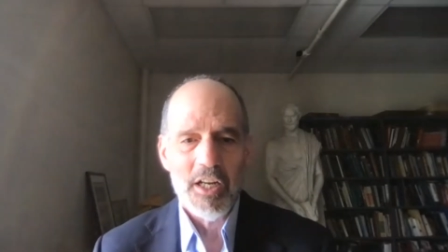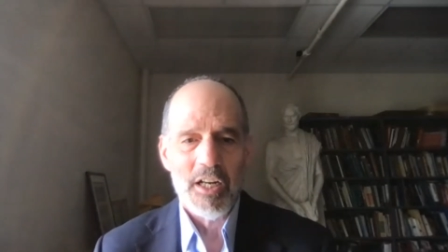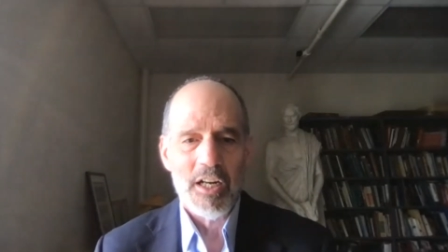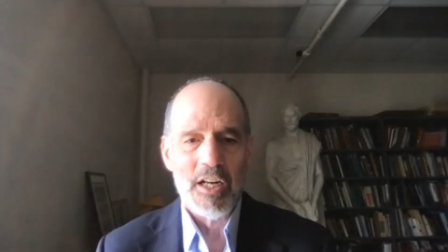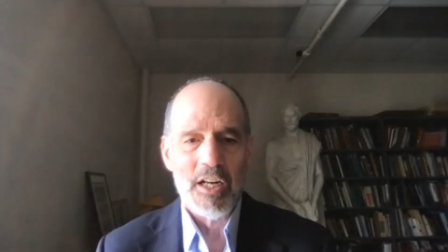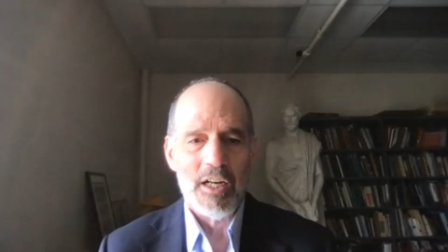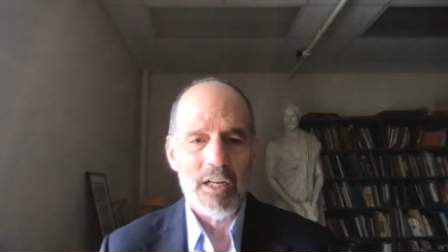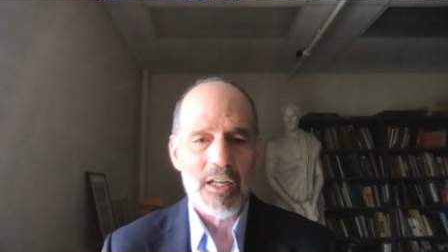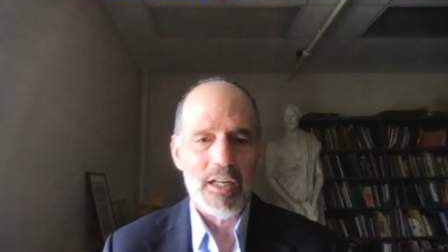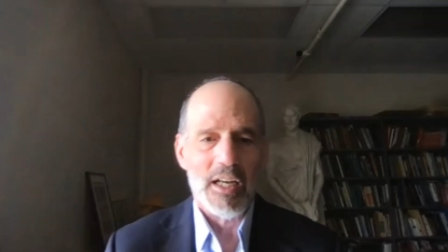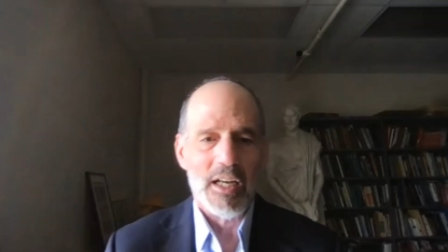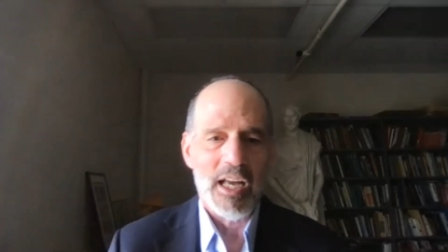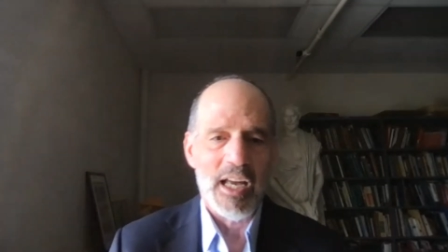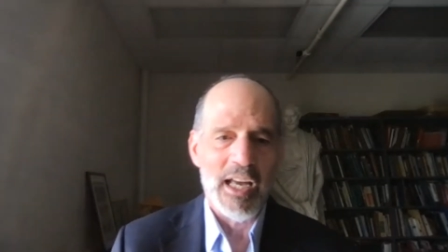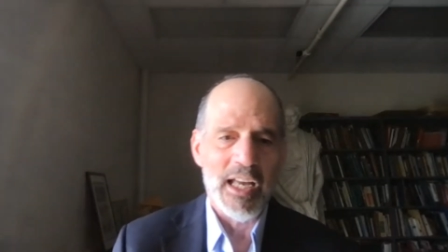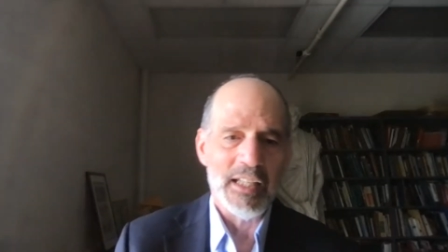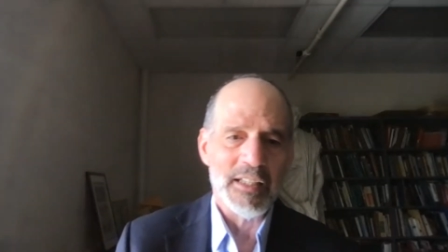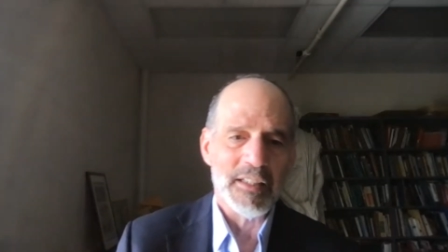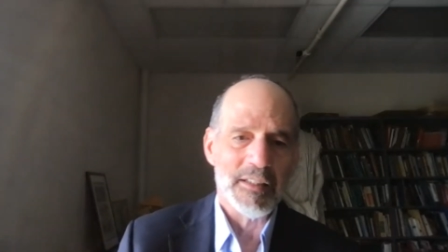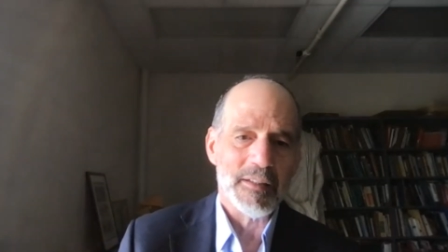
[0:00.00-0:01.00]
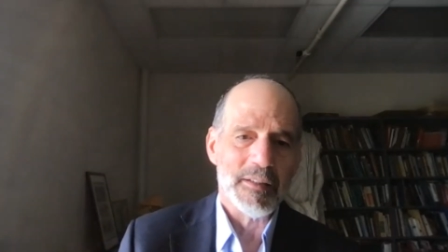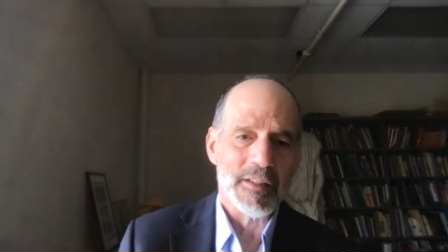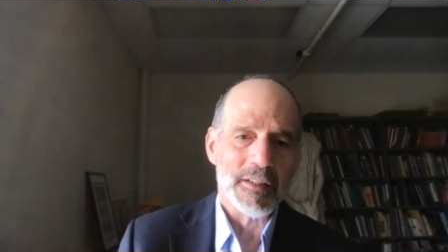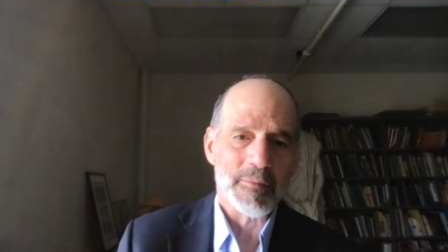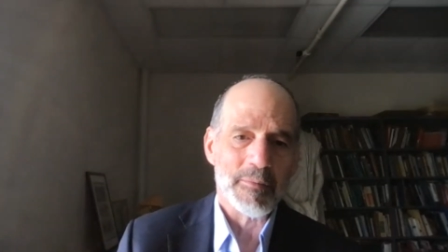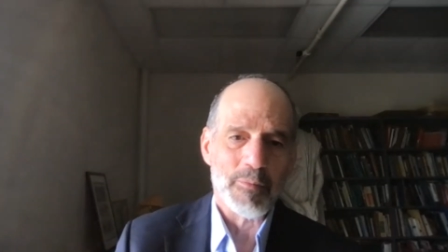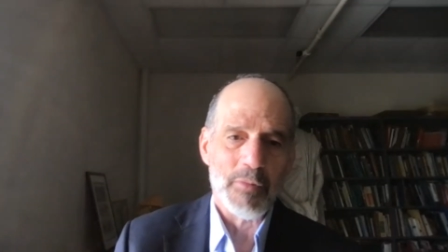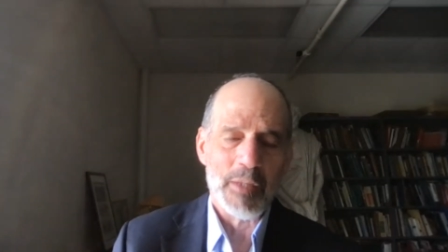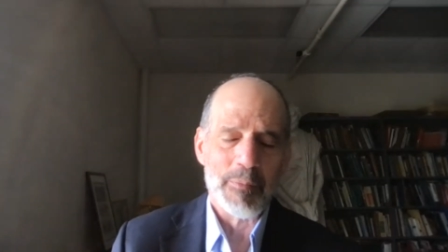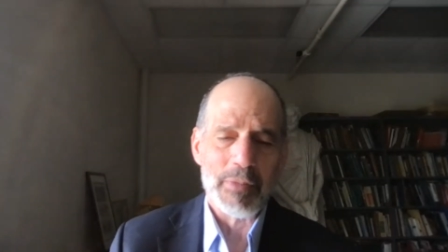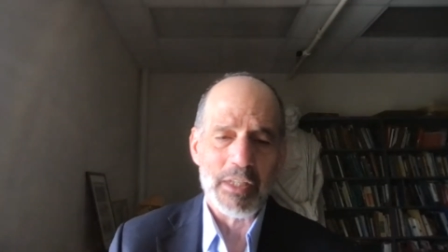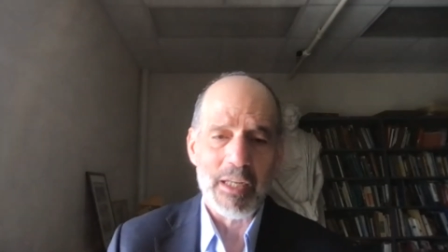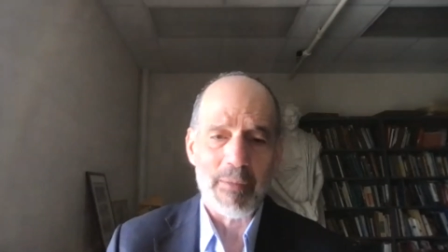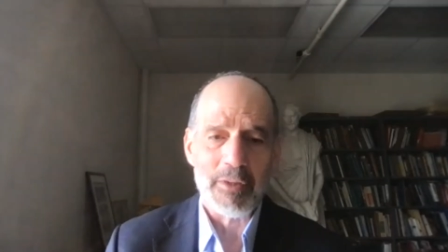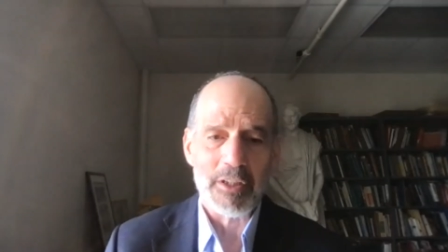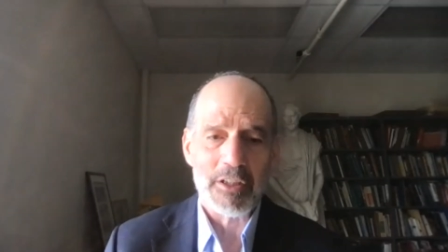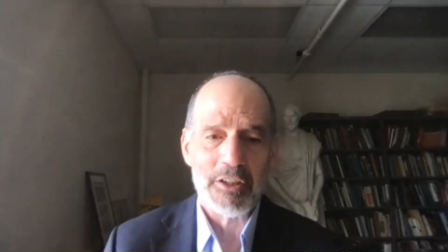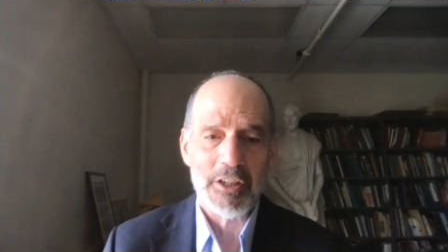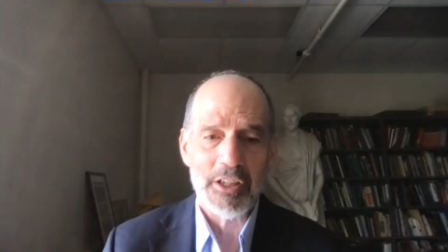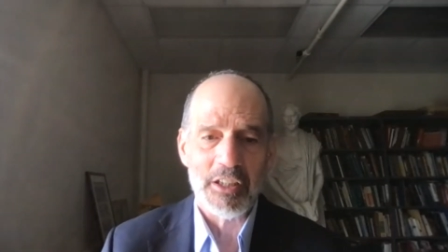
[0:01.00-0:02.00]
and it
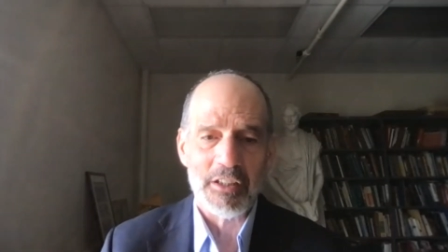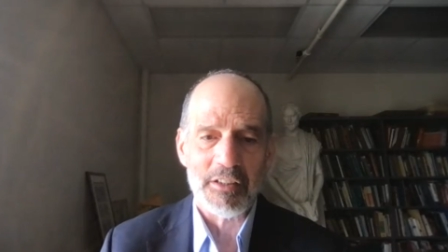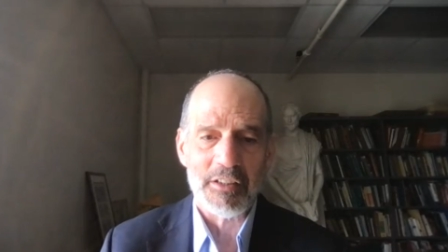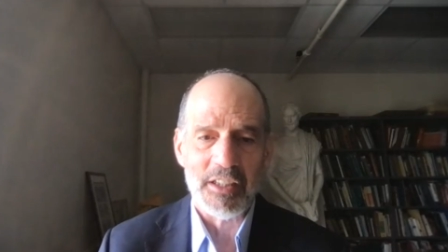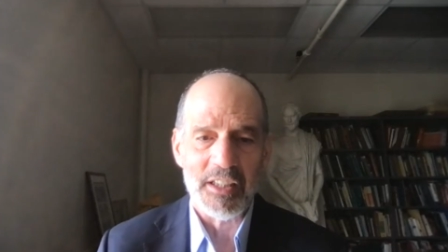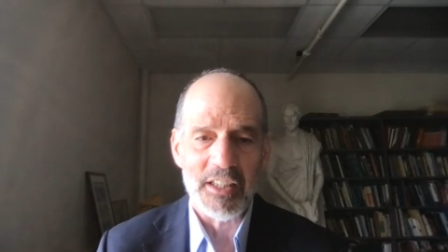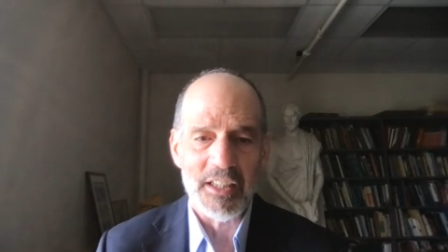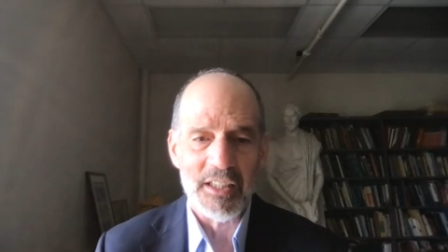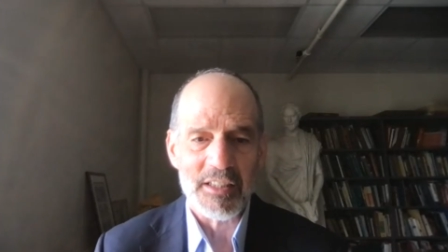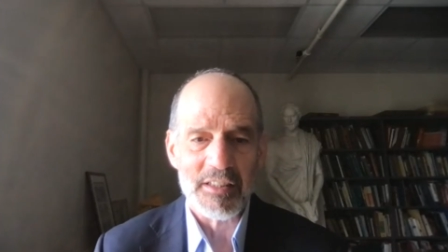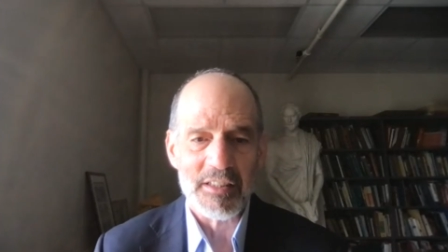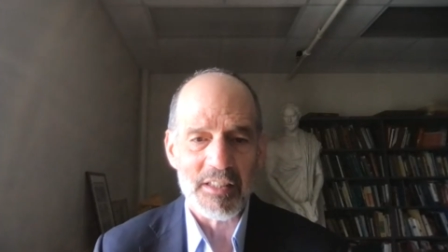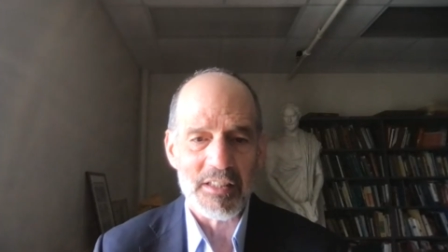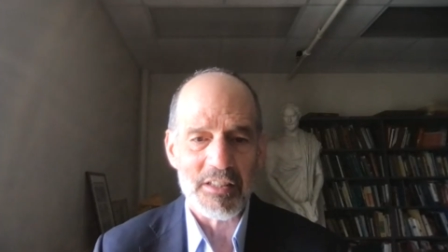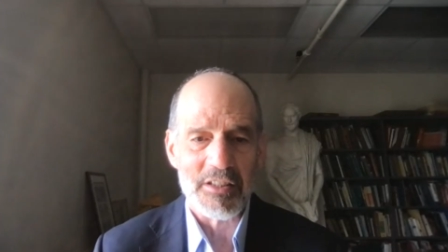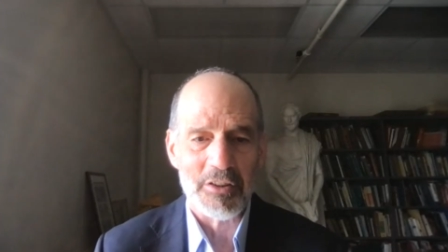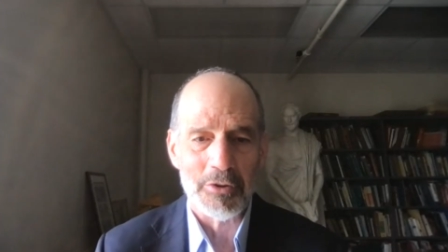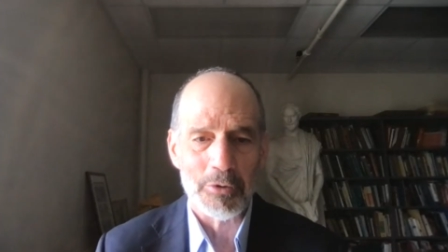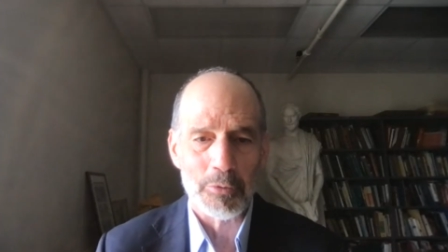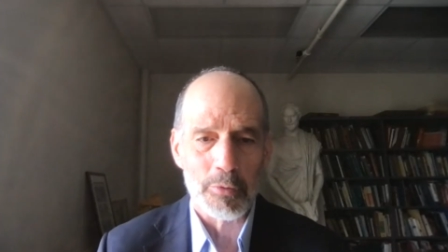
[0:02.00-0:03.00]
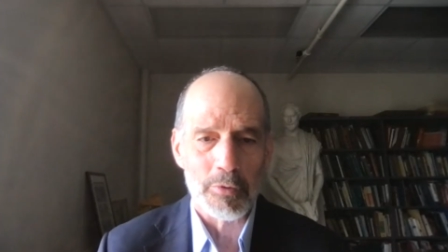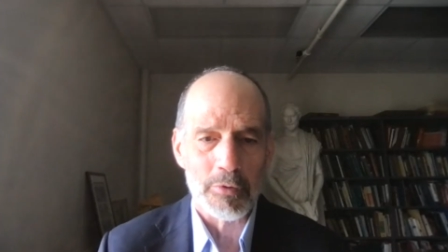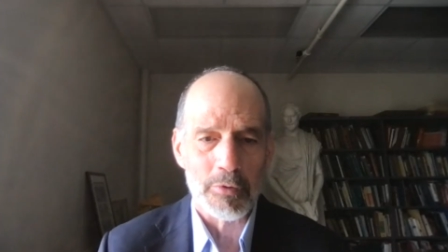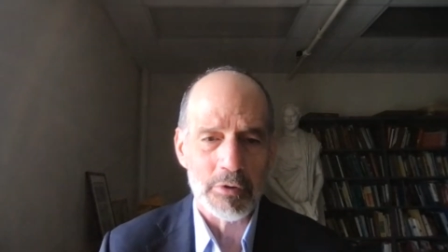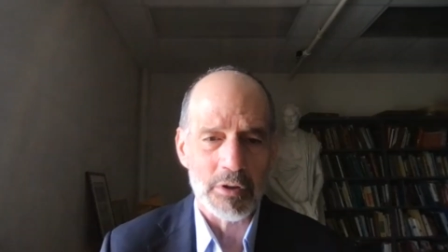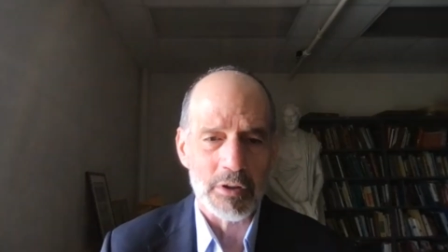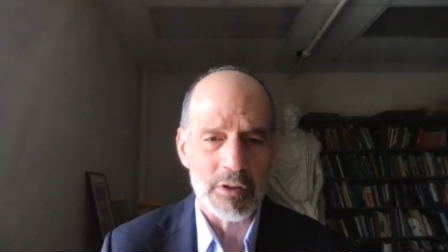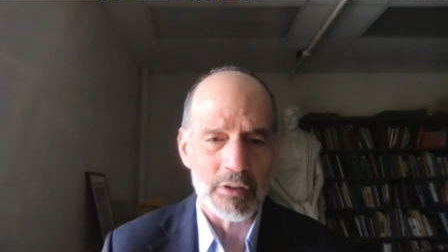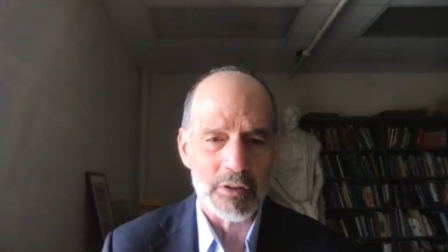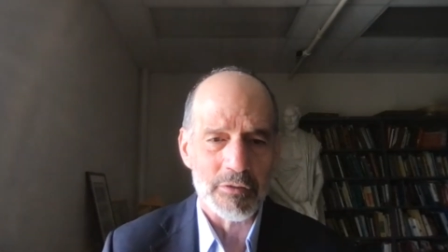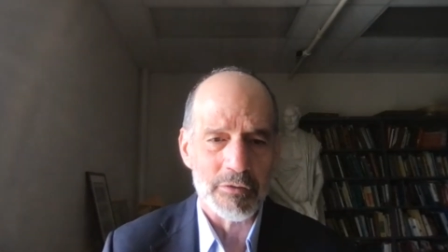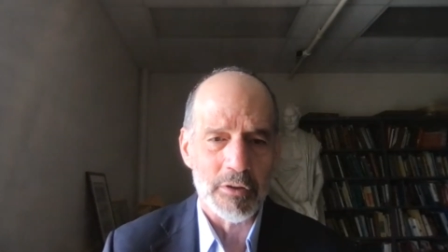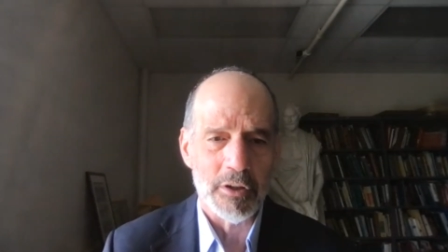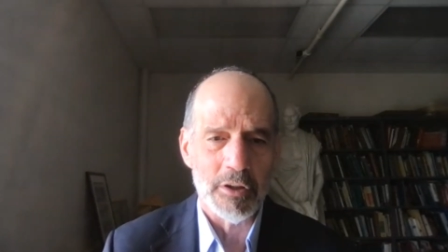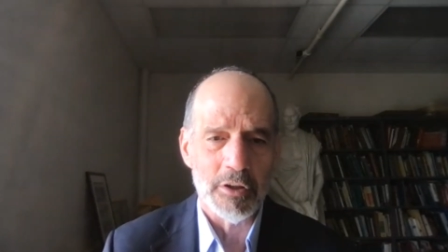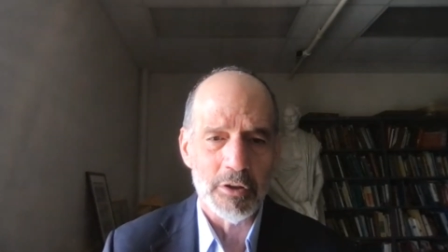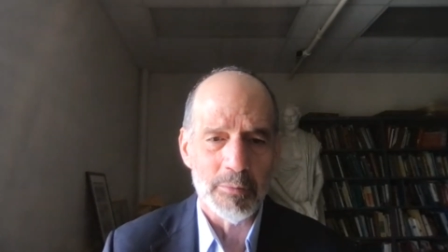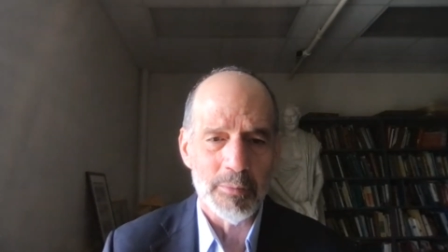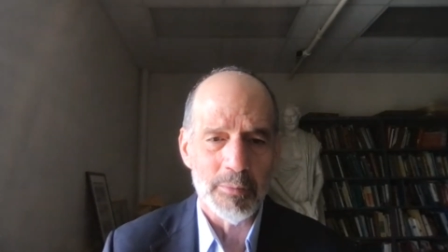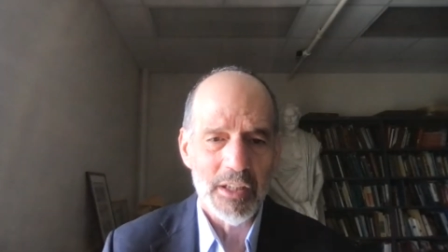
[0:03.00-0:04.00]
becoming clear that he is the sole ruler of
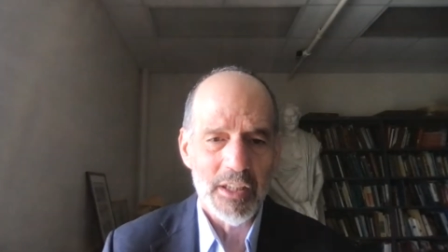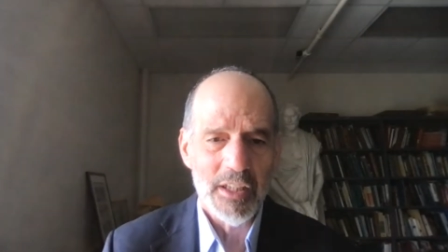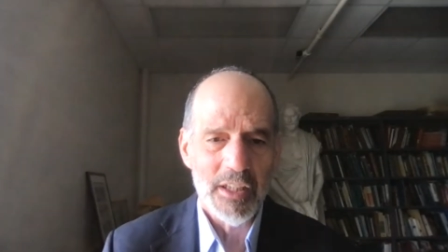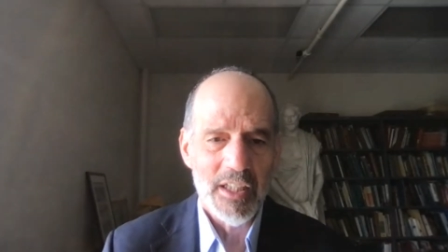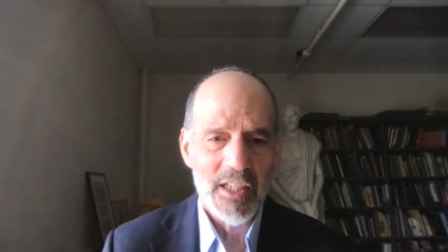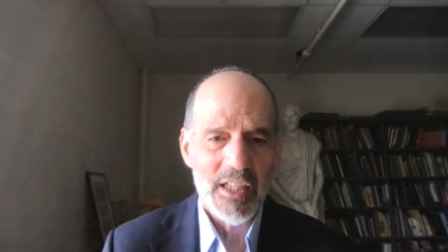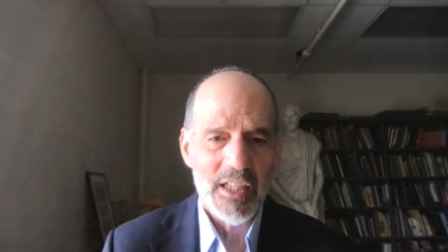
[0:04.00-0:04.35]
Rome,